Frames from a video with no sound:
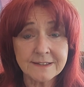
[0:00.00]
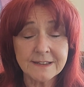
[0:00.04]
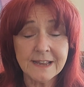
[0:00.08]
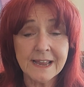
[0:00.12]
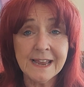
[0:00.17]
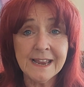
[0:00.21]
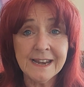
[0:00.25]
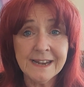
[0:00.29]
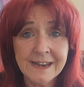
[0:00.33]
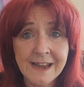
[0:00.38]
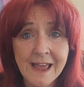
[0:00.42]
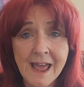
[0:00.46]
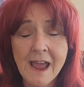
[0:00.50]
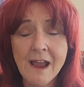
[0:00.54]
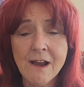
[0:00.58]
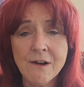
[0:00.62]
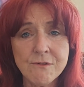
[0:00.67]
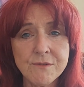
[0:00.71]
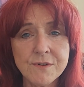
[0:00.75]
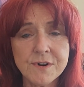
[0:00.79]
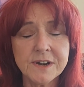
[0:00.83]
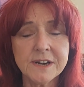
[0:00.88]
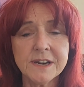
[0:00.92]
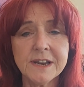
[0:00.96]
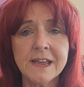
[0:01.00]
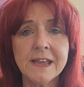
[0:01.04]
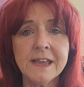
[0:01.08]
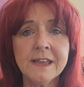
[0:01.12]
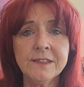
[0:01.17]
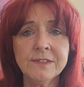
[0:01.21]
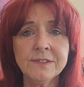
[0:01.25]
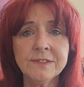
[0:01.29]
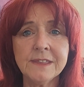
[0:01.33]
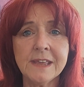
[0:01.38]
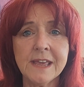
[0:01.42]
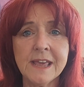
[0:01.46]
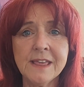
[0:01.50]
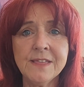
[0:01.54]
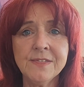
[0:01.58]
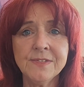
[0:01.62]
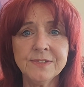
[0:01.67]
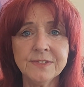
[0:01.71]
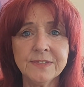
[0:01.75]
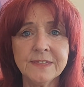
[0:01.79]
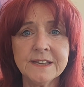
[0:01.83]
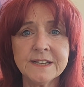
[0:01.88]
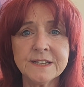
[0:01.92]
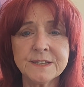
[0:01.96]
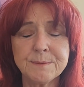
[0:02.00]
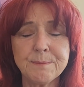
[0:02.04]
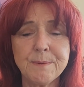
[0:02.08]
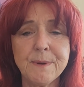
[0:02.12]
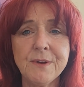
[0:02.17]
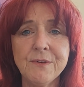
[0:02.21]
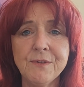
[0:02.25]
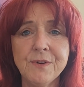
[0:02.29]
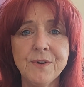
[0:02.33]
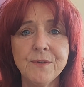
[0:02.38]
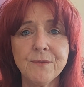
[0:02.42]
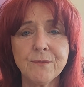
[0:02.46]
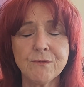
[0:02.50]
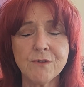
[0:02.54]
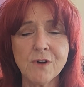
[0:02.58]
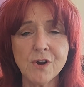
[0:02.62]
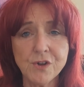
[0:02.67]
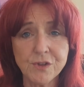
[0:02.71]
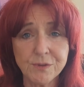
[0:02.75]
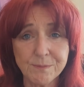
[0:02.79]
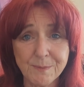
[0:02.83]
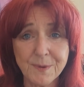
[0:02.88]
inherent in this period of growth,